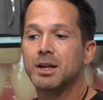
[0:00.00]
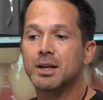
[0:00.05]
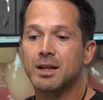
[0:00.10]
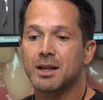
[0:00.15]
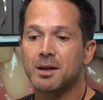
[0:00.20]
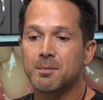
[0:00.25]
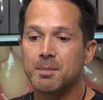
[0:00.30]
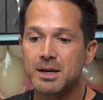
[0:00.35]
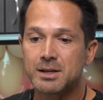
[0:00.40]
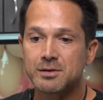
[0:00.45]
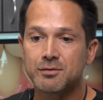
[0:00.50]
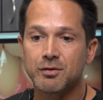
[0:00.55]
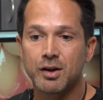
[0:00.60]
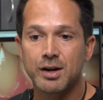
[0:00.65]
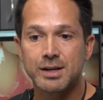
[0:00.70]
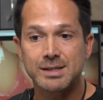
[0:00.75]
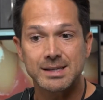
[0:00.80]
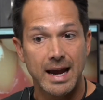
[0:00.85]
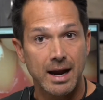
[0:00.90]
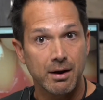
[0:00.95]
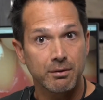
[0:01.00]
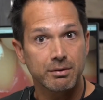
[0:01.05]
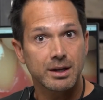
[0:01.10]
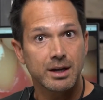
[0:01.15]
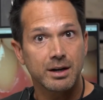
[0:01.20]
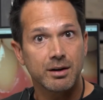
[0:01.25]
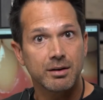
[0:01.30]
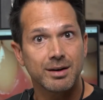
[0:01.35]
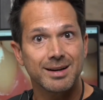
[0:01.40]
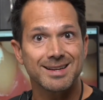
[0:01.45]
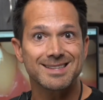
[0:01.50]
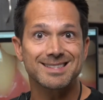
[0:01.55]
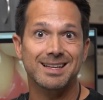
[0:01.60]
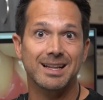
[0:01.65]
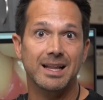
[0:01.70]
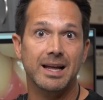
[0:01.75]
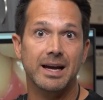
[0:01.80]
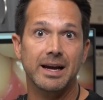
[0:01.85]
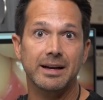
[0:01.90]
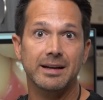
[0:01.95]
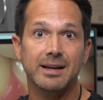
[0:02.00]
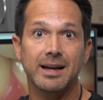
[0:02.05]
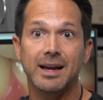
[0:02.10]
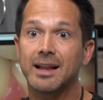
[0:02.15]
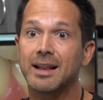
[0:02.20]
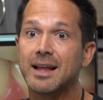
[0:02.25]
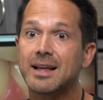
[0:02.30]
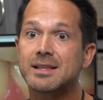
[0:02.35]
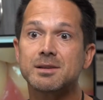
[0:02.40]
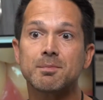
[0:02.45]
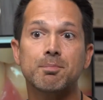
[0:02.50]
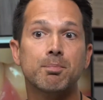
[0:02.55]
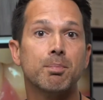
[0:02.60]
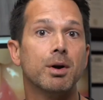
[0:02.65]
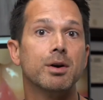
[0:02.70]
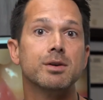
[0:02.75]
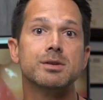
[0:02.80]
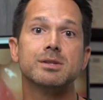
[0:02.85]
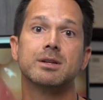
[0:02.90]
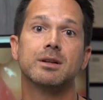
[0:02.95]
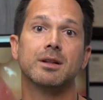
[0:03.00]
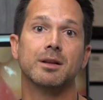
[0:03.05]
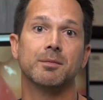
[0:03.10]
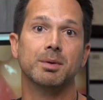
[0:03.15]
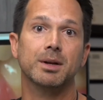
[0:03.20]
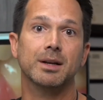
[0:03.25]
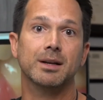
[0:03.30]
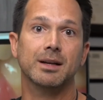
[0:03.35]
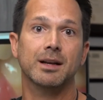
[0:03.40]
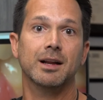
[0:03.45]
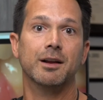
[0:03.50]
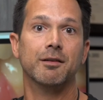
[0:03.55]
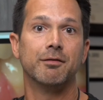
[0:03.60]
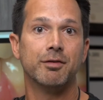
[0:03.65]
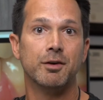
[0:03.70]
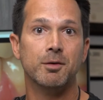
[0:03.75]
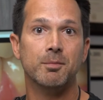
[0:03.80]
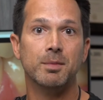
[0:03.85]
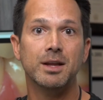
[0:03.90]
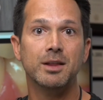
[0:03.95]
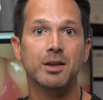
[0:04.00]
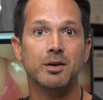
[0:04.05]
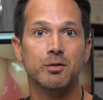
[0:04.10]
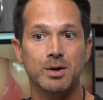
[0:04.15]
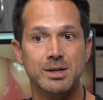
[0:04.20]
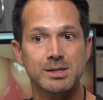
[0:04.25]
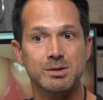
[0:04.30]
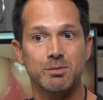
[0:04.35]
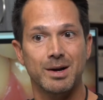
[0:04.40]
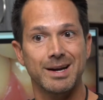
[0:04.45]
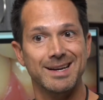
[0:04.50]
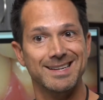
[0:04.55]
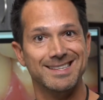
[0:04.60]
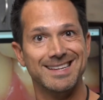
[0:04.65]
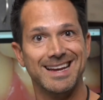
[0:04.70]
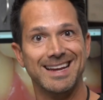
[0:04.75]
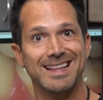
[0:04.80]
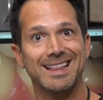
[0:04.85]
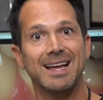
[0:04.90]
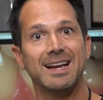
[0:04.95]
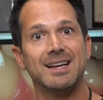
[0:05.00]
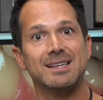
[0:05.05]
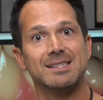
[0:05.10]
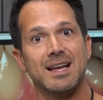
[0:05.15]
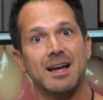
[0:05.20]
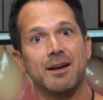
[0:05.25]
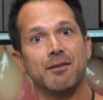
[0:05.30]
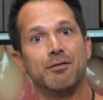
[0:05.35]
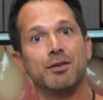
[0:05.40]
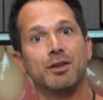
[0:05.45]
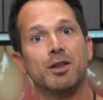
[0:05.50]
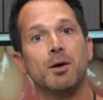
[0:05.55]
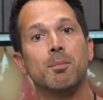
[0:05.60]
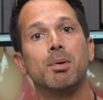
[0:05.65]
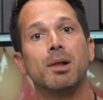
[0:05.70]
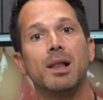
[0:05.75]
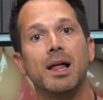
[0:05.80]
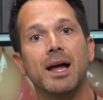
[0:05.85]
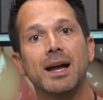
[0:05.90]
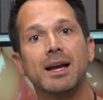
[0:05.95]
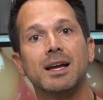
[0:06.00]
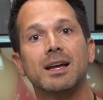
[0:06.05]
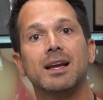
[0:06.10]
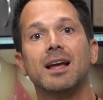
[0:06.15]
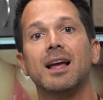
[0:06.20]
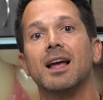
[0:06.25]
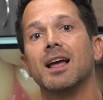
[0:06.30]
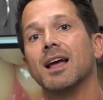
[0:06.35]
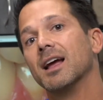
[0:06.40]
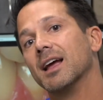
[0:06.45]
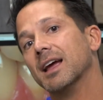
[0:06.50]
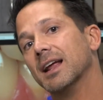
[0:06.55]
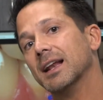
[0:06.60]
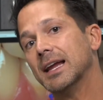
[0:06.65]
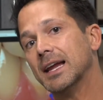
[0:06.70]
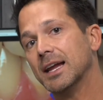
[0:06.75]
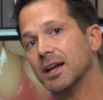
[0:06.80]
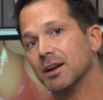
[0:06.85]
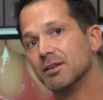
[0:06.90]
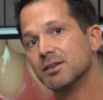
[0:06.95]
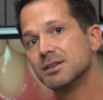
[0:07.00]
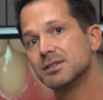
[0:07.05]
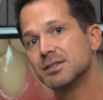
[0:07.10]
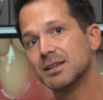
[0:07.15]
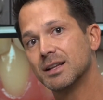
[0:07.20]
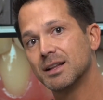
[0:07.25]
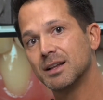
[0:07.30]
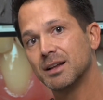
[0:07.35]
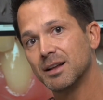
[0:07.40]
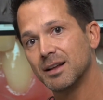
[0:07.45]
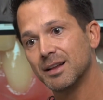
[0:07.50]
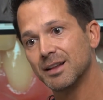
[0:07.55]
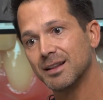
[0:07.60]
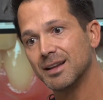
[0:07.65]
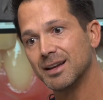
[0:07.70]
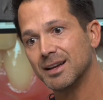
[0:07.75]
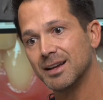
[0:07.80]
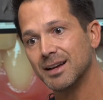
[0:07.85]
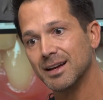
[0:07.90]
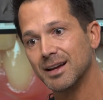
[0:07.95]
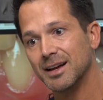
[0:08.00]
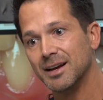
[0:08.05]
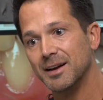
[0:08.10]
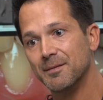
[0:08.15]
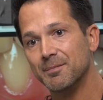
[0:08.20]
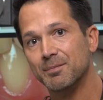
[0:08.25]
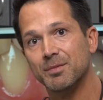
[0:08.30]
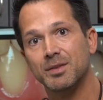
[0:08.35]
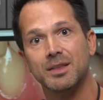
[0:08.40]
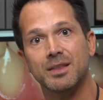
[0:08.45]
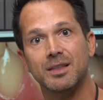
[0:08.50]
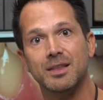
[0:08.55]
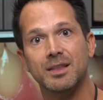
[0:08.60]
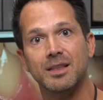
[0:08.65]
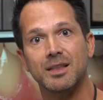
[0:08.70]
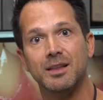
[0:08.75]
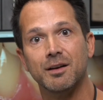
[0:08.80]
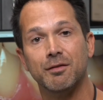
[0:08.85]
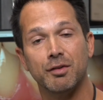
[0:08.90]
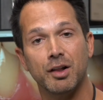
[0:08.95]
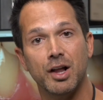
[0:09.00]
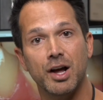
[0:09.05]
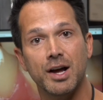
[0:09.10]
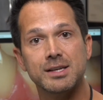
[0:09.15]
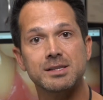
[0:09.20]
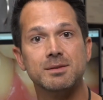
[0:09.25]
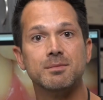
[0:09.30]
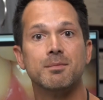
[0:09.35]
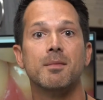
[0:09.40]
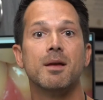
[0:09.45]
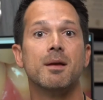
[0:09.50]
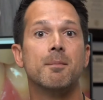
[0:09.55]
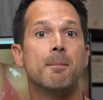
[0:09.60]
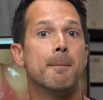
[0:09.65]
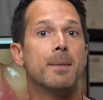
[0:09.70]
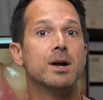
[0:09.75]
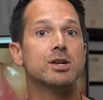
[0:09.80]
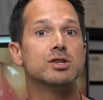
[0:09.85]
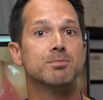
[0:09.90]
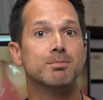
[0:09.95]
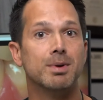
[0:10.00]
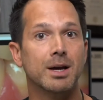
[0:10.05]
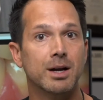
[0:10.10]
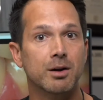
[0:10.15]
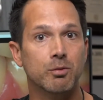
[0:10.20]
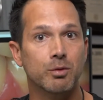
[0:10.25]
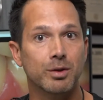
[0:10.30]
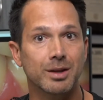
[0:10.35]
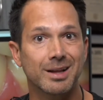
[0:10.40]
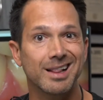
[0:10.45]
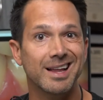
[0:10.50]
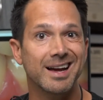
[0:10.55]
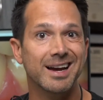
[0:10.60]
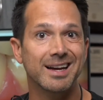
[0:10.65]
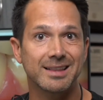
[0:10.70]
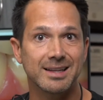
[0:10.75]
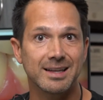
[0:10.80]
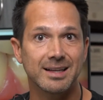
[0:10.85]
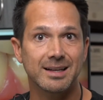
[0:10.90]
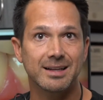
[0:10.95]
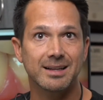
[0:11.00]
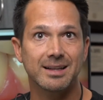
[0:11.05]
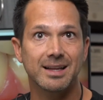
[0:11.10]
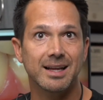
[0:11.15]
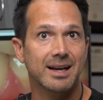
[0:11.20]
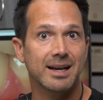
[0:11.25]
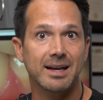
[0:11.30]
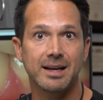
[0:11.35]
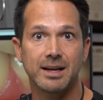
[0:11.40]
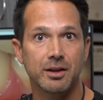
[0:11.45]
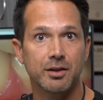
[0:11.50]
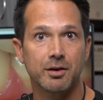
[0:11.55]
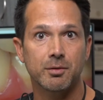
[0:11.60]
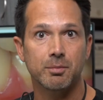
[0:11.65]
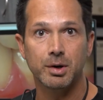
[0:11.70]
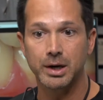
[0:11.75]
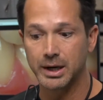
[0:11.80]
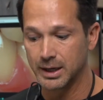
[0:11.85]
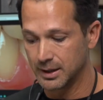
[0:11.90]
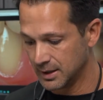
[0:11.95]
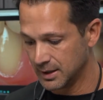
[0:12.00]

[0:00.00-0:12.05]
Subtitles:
the best floss out there is Glide, and that's a personal opinion. And for me, the reason why I say that is I feel the plaque adheres to the floss much better with Glide than any other brand.